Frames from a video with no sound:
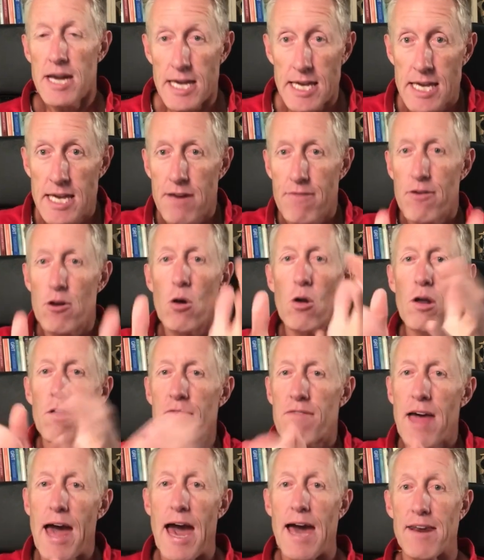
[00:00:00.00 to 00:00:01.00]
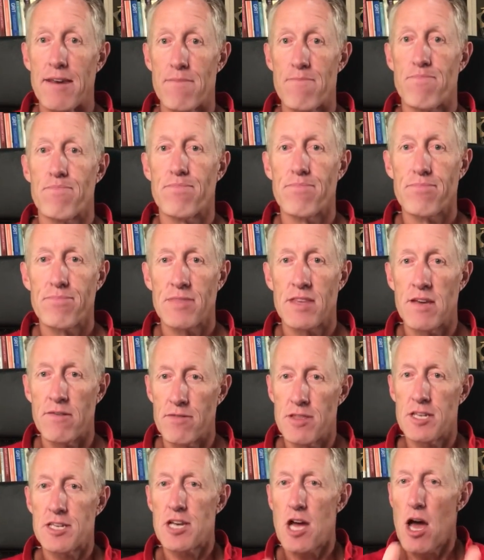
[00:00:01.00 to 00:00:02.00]
Given all of that,
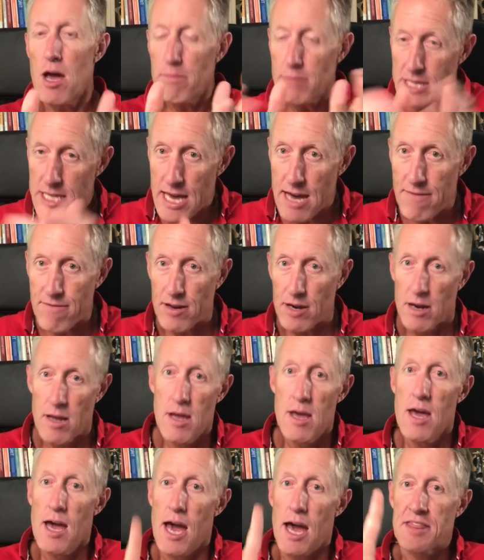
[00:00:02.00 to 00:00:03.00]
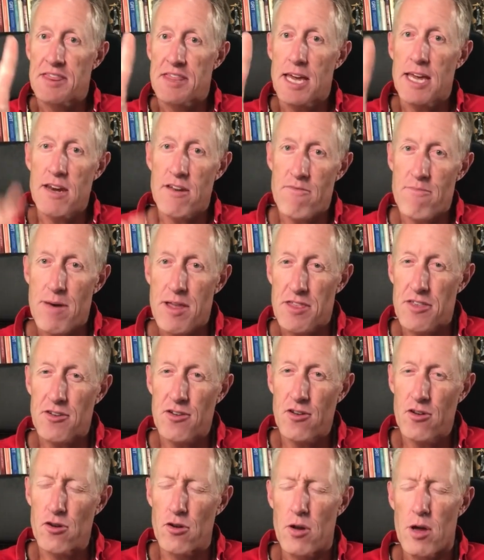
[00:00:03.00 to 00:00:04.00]
given the time and the effort, at the end of month
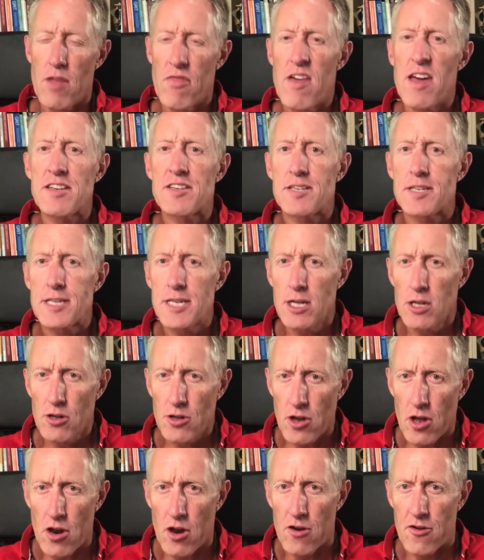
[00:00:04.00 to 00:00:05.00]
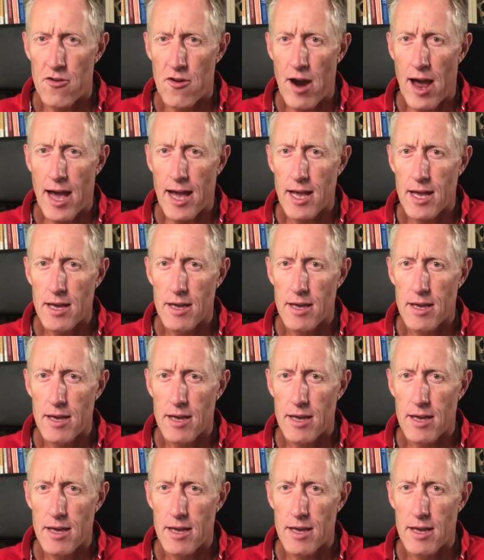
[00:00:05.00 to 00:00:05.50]
2, they're still not on track.